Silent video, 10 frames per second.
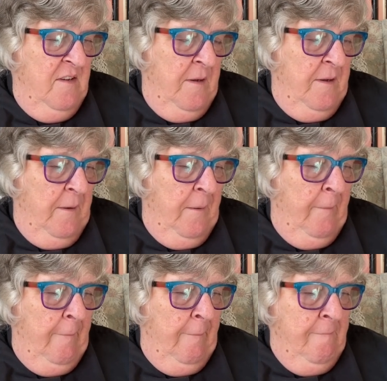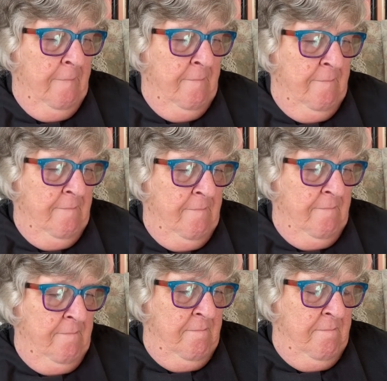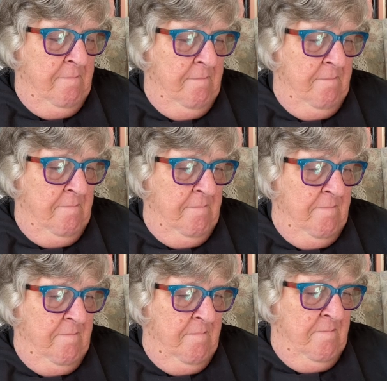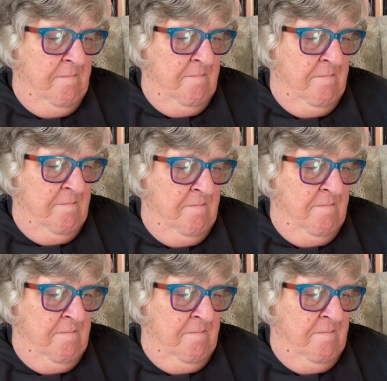Nothing is said.